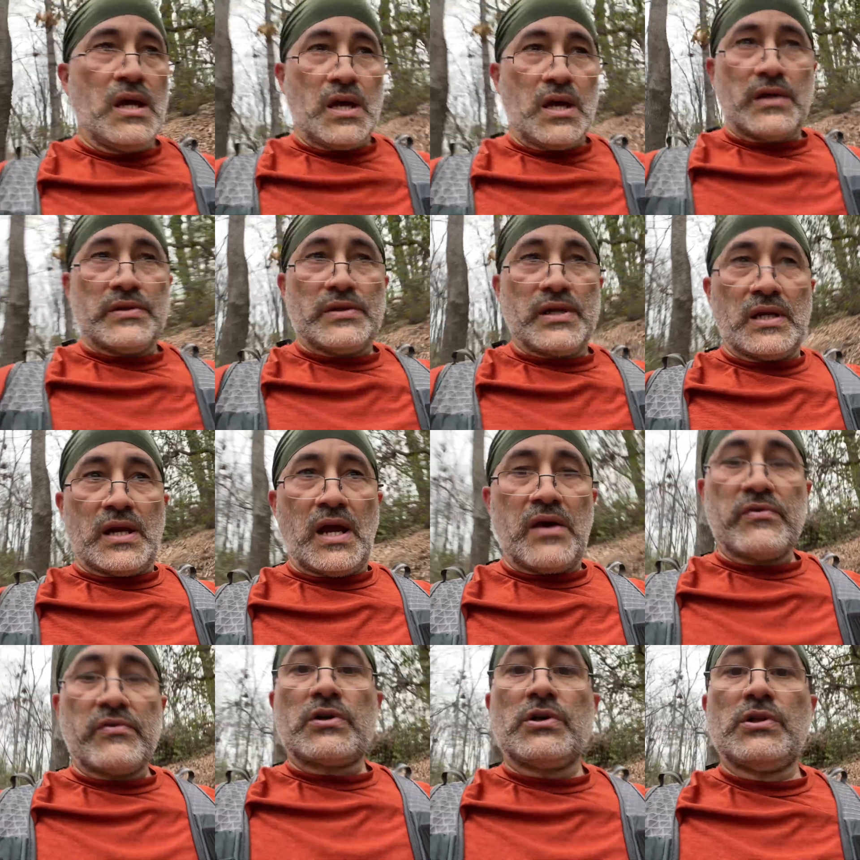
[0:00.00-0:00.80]
and they didn't have
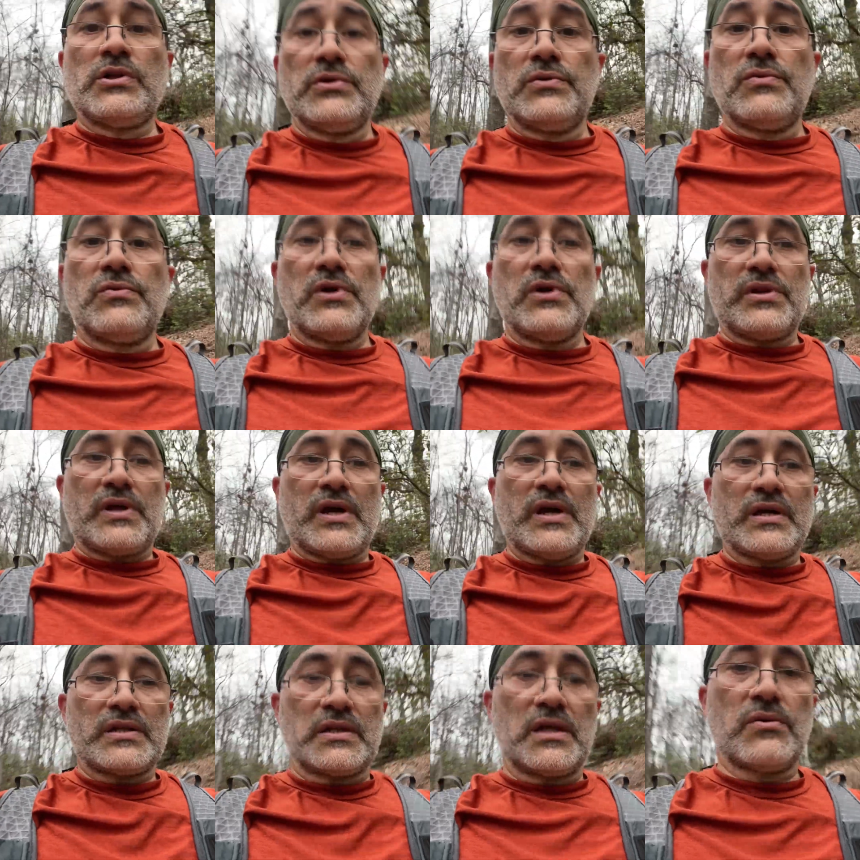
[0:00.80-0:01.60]
a clue where the
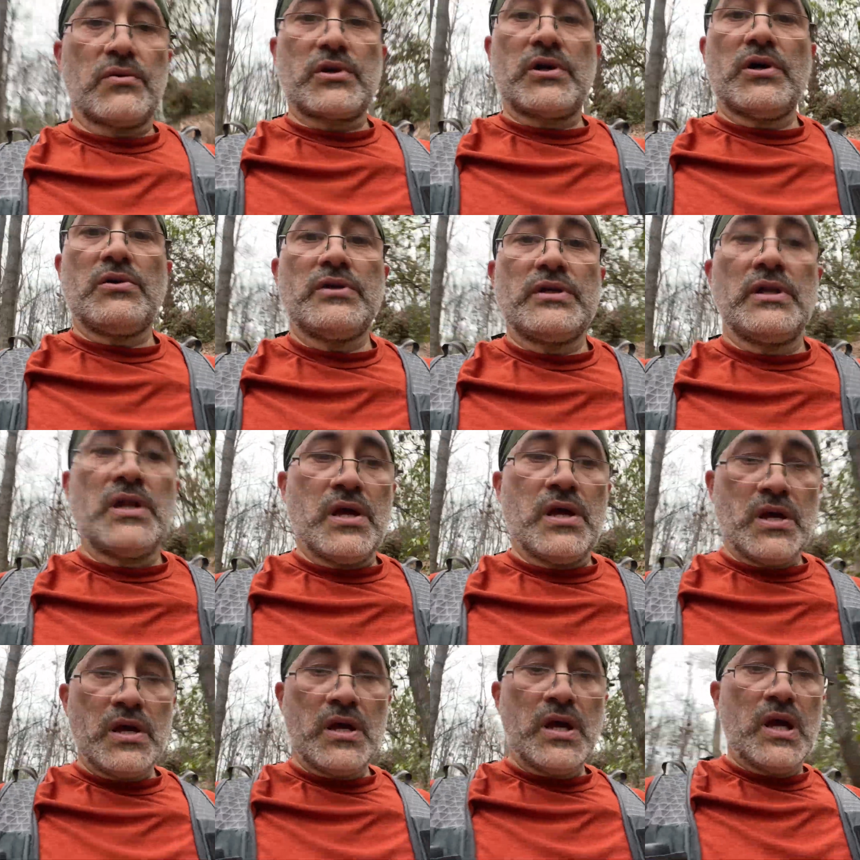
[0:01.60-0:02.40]
heck they were going.
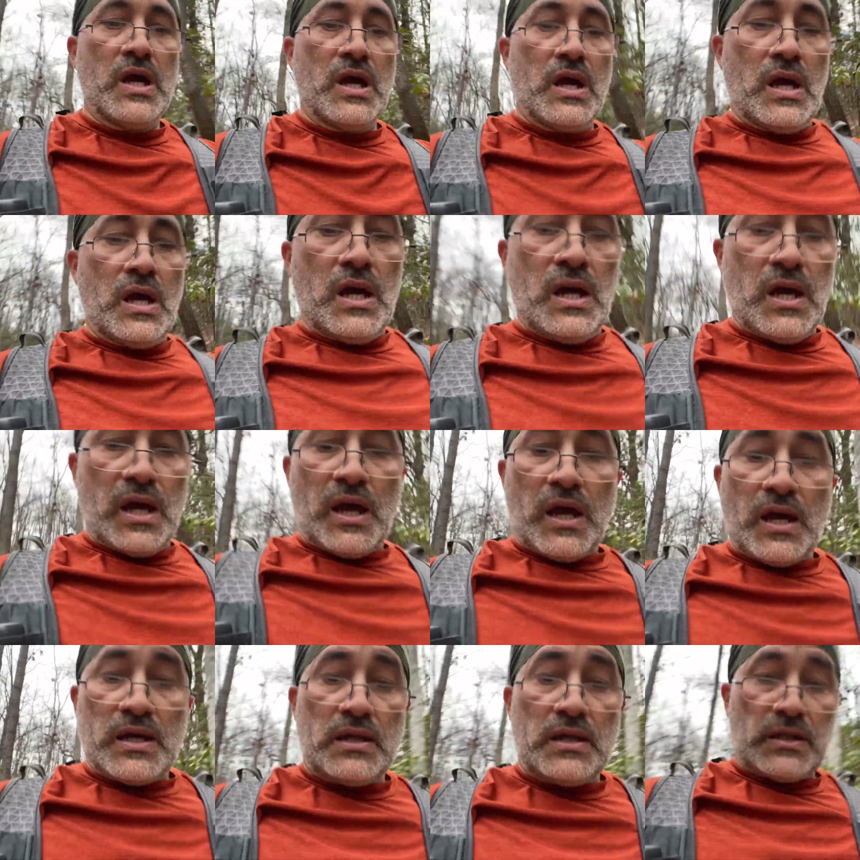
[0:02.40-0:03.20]

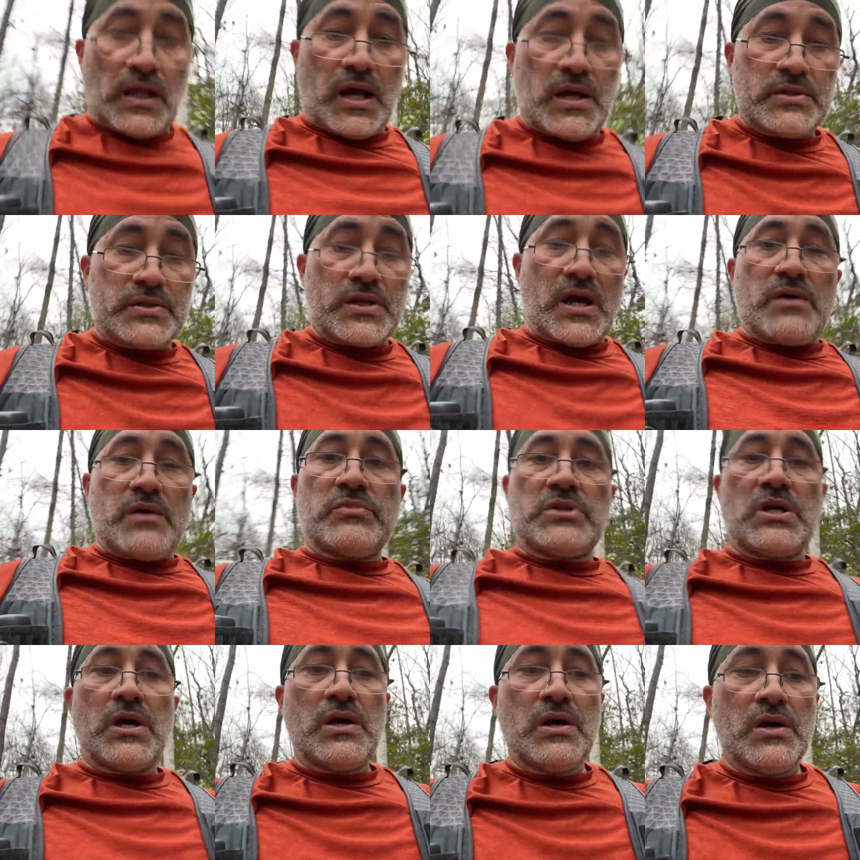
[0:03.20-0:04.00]
And a lot of times
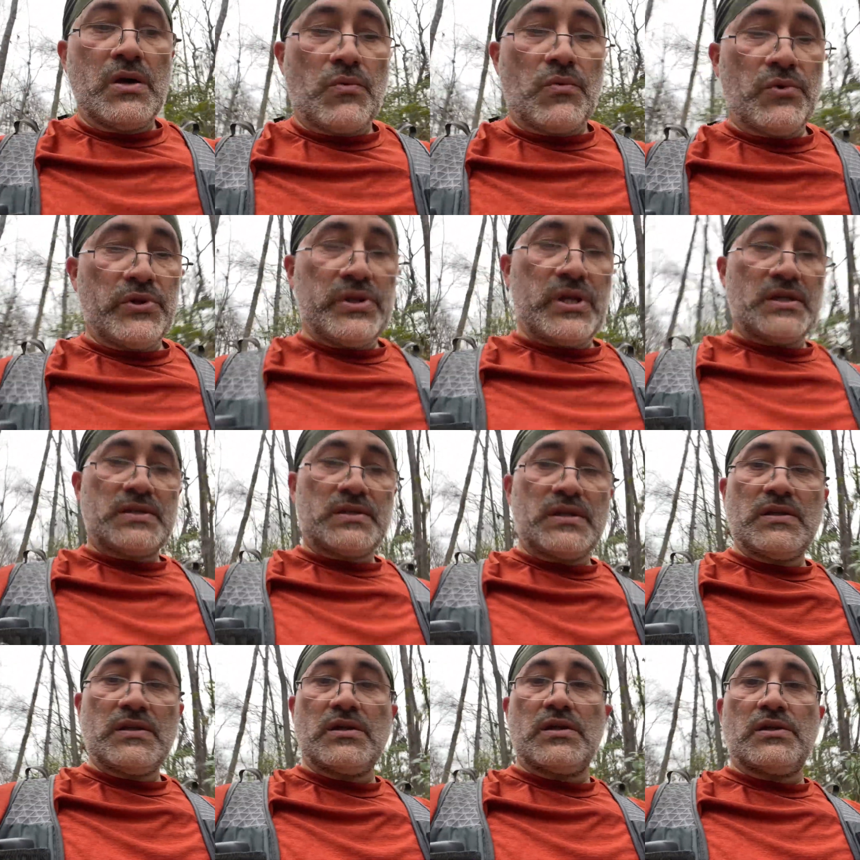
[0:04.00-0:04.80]
when they see
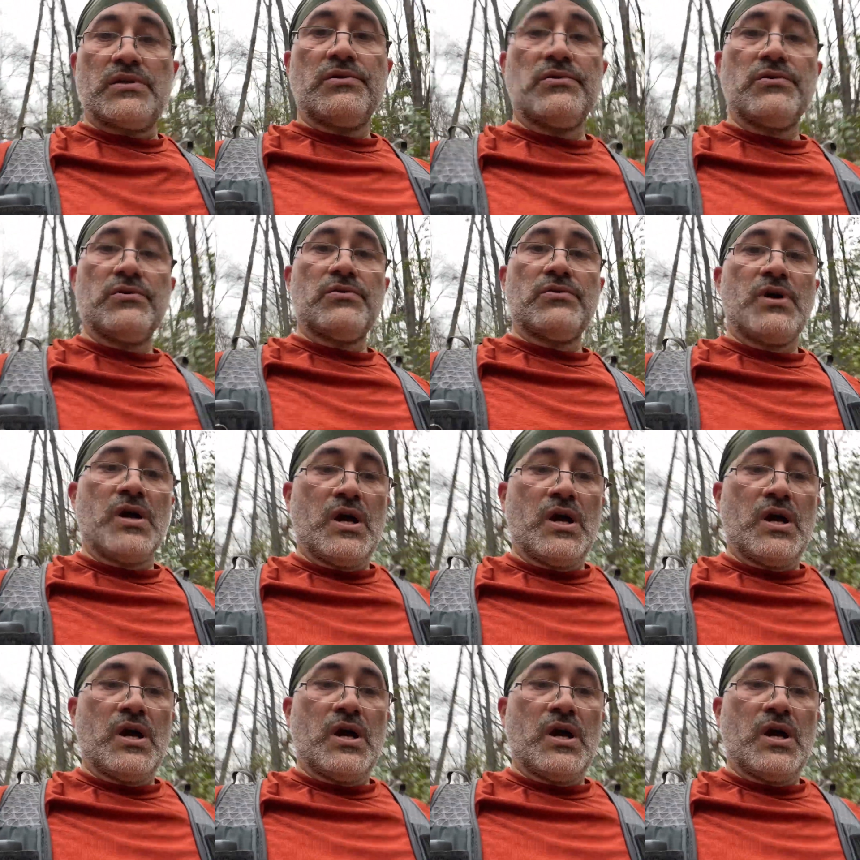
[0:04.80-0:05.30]
that you